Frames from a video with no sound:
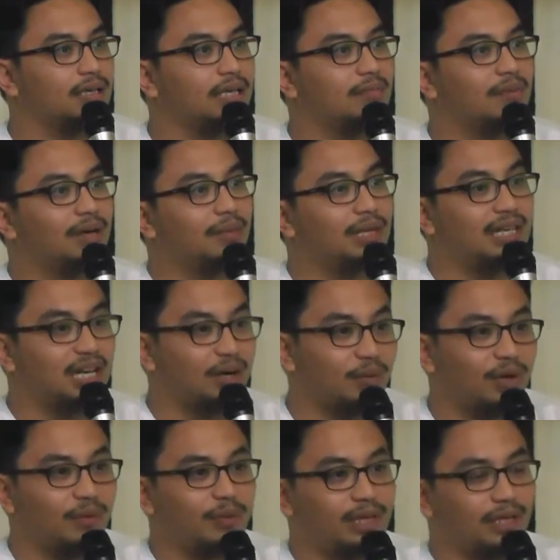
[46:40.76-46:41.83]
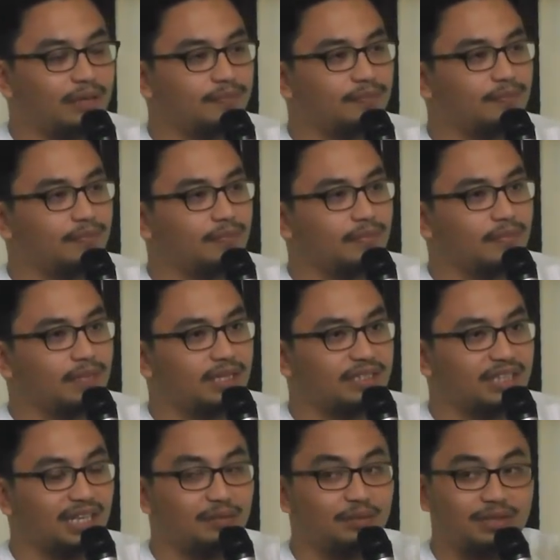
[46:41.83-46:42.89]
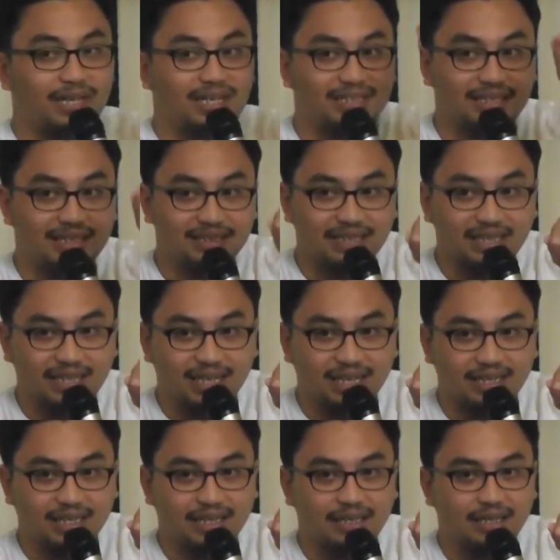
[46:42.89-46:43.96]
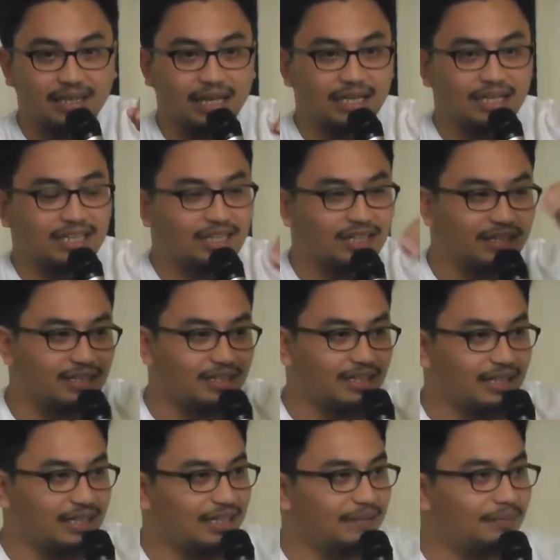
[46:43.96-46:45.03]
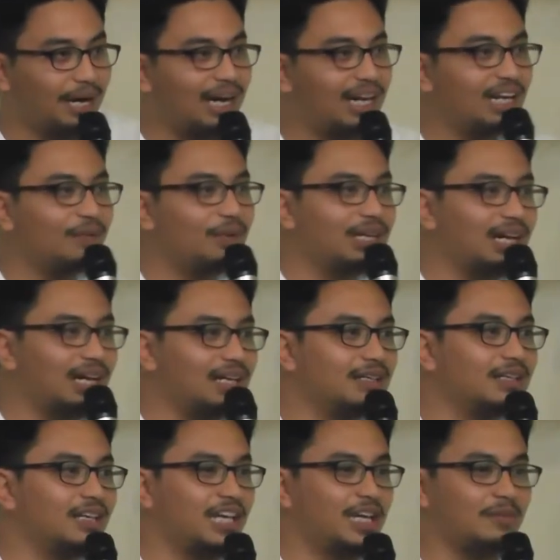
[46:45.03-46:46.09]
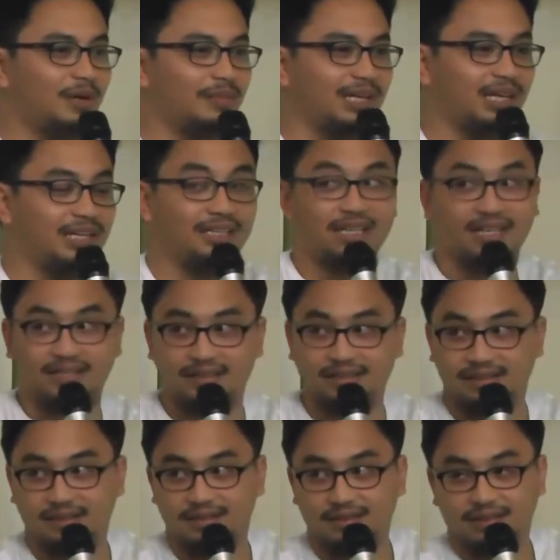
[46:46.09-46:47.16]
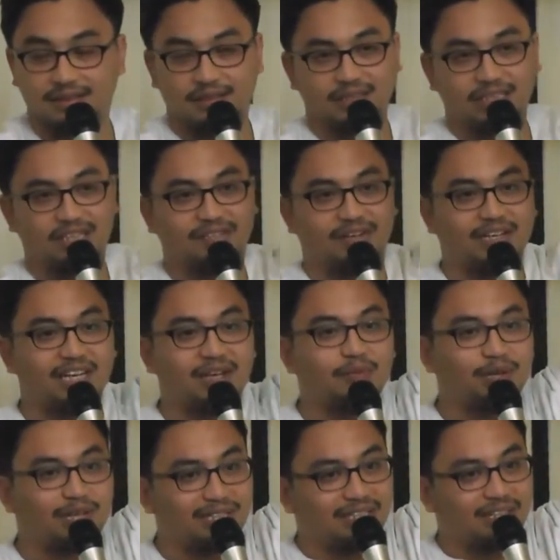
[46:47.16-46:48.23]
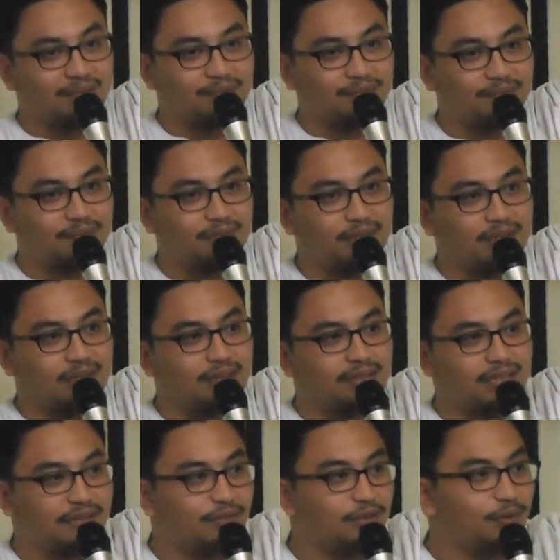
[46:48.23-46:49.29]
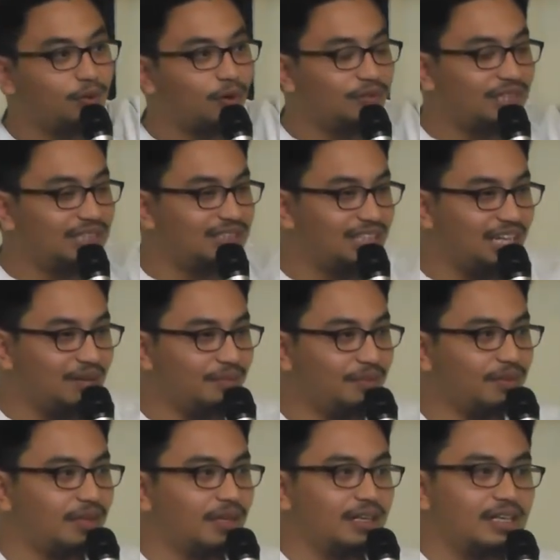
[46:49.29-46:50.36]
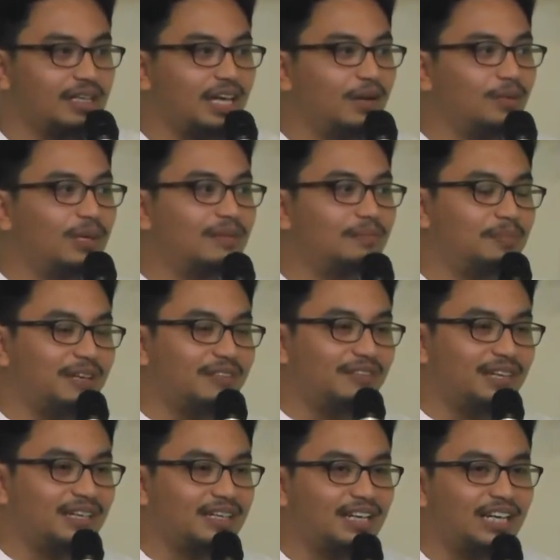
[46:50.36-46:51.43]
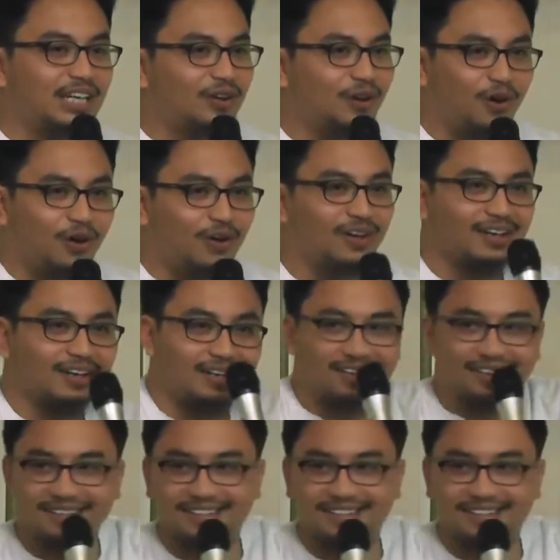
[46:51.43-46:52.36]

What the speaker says: Imam An-Nawawi, Sheikh Abdul Qadir Al-Jailani, and in the Ba'alawi line, Imam Al-Haddad, Sheikh Faqih Muqaddam. A few of these names, they will prefigure in all.